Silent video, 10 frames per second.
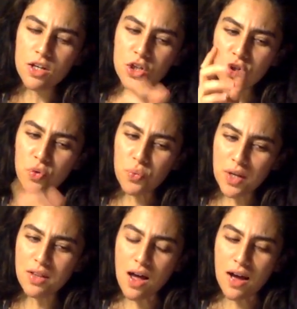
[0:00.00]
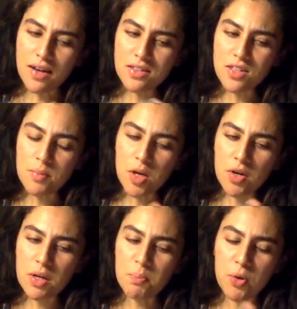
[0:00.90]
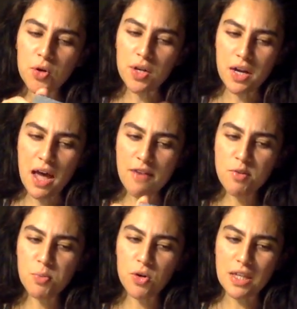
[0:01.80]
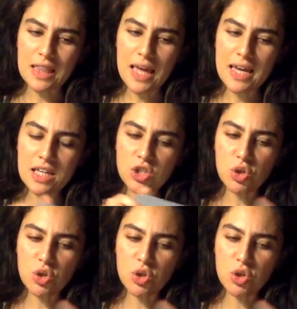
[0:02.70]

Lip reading: you realize, I'm hearing burden, heavy burden, laying it